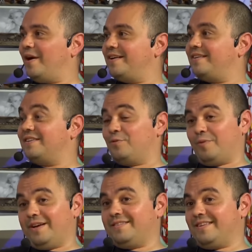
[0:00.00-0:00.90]
right. You're
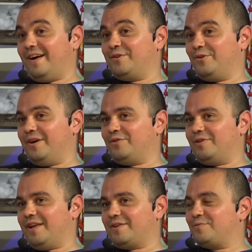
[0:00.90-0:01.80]
right. I know. I know
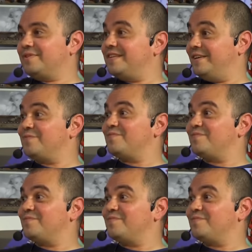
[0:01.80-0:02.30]
a lot of. Yep.